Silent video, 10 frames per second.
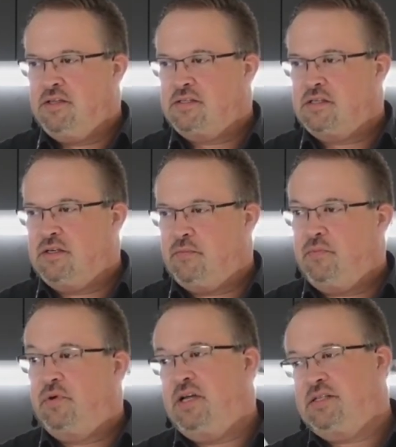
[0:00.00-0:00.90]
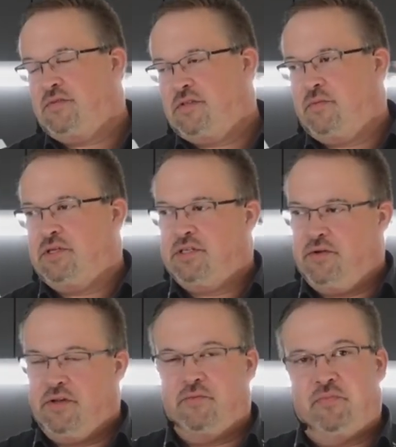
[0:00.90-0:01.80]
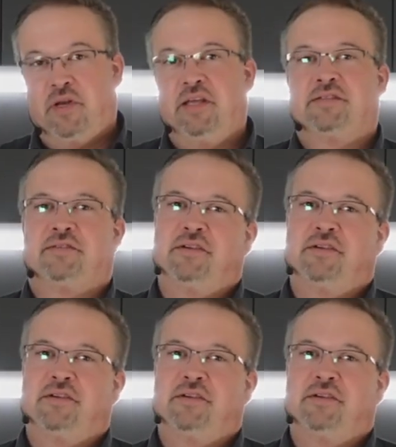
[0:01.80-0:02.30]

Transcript: the price of the material, please